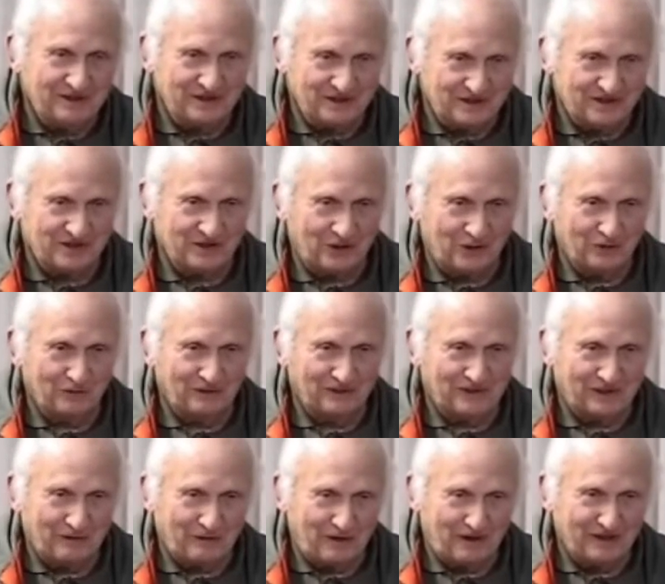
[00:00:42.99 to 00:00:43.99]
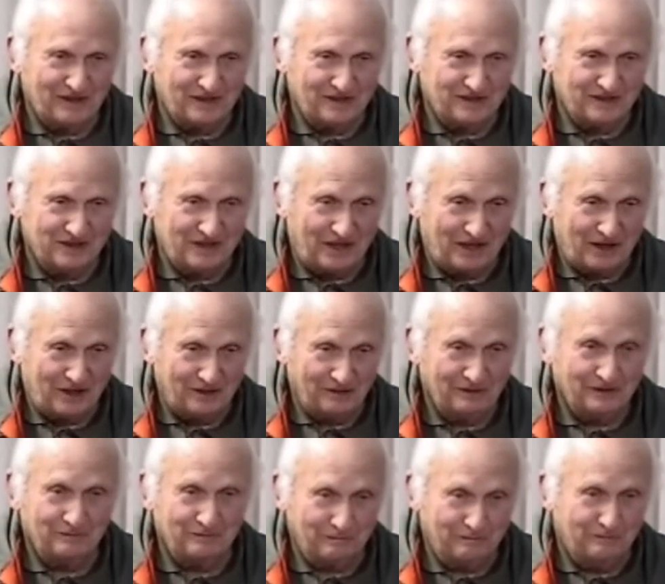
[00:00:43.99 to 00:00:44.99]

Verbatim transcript: just sold what they wanted to sell